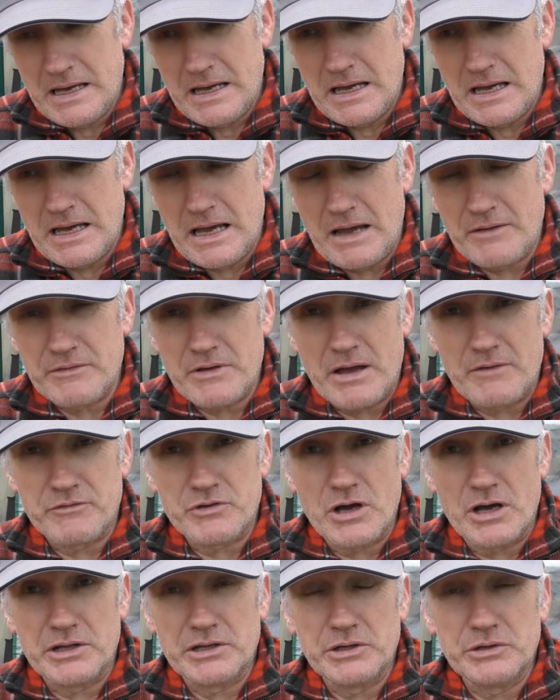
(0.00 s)
I've
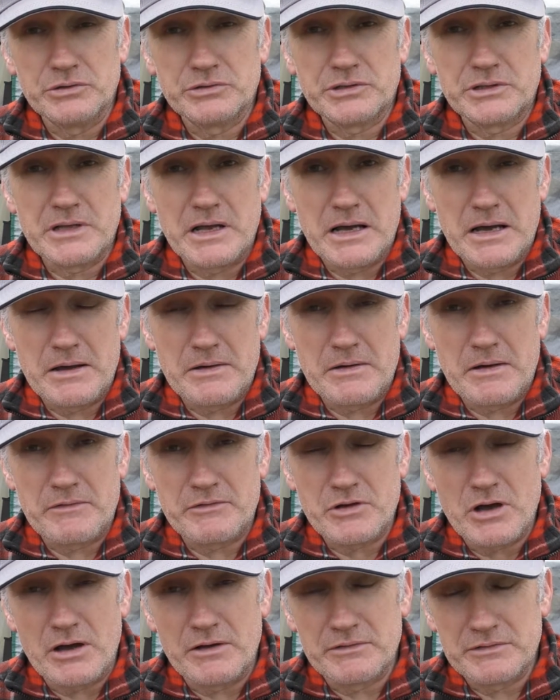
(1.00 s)
got
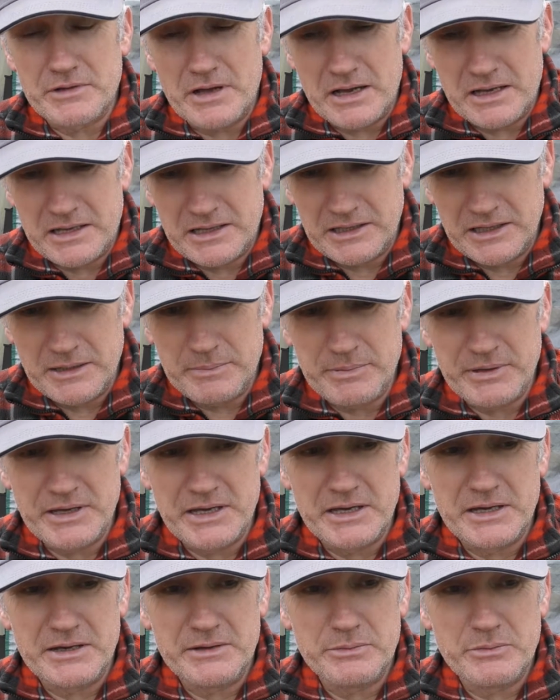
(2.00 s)
a clip
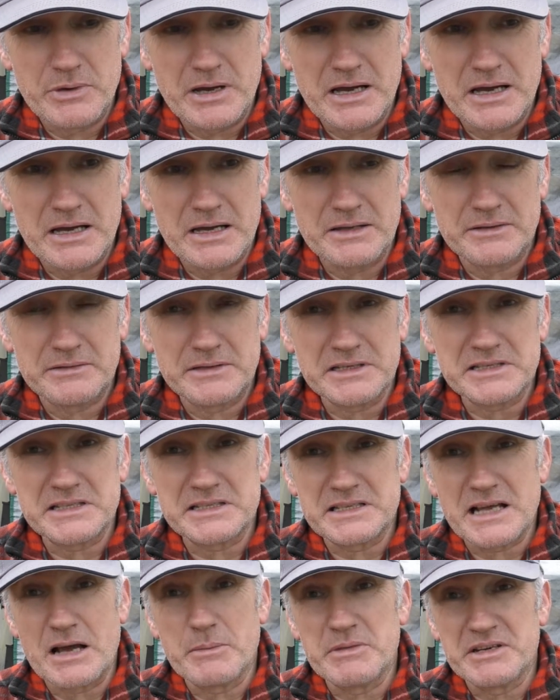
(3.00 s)
here where this
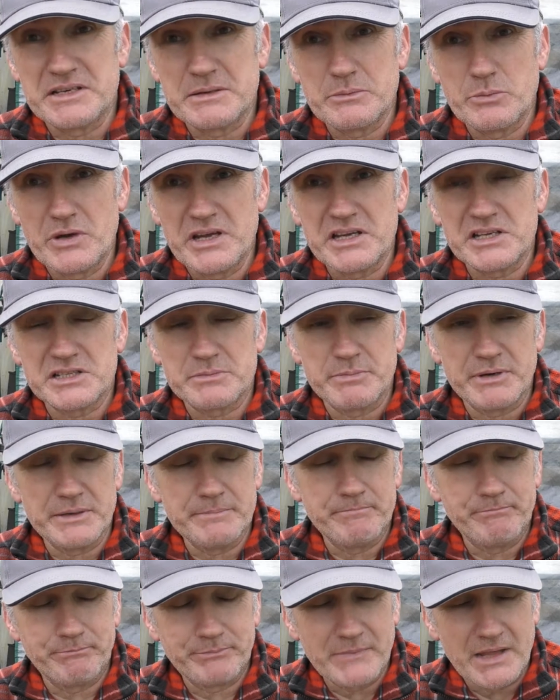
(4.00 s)
is how my week's been.